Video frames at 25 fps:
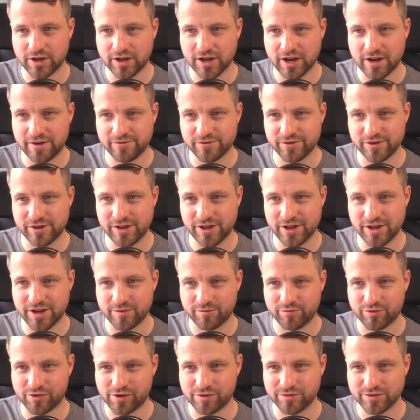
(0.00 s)
A cover and learn
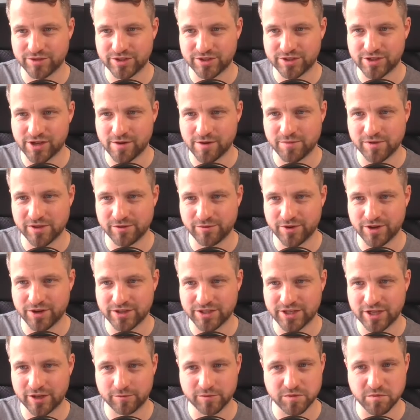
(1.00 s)
approach. Typing the
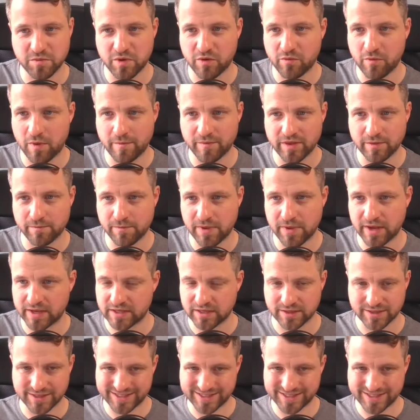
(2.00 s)
words helps me remember them better.